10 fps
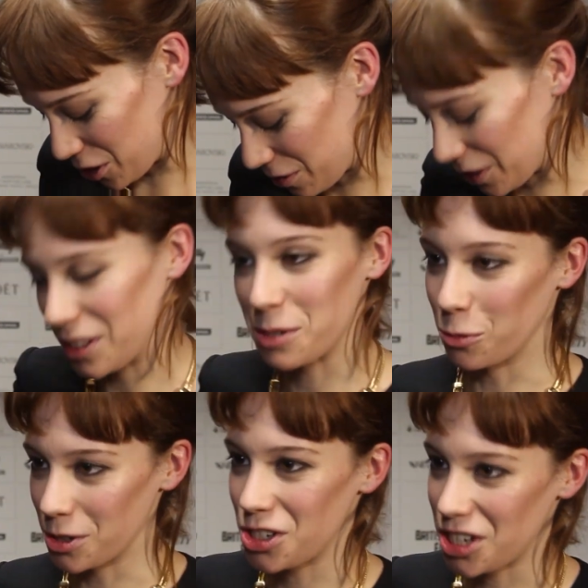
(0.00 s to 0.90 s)
do feel this
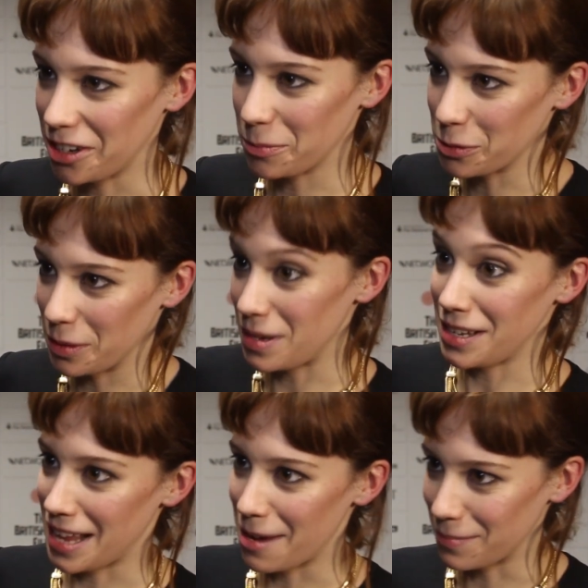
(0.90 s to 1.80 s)
award is shared between me
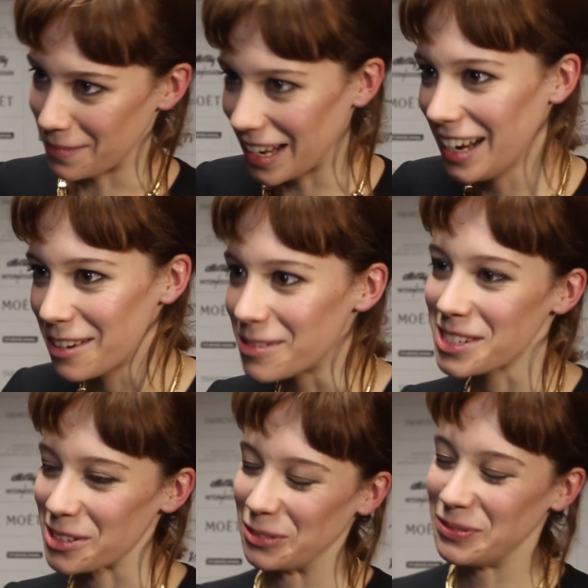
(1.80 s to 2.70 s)
and them.
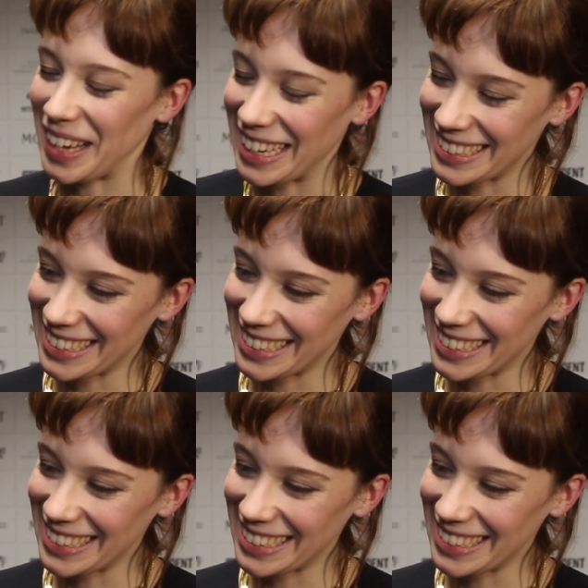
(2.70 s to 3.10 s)
So yeah.